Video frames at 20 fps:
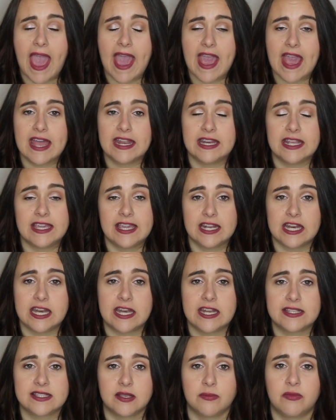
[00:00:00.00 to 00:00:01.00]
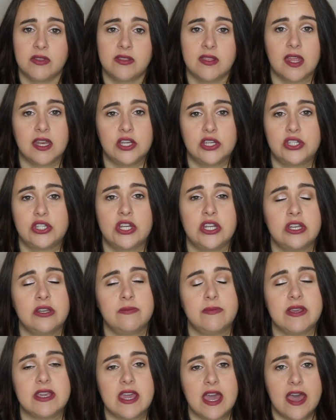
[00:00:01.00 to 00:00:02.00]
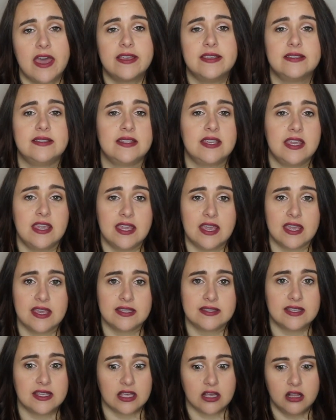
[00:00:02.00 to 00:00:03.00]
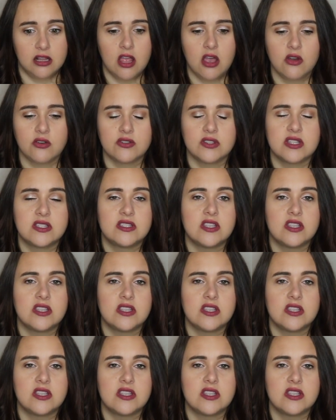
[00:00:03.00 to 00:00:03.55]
and get into something that he shouldn't because he is enclosed.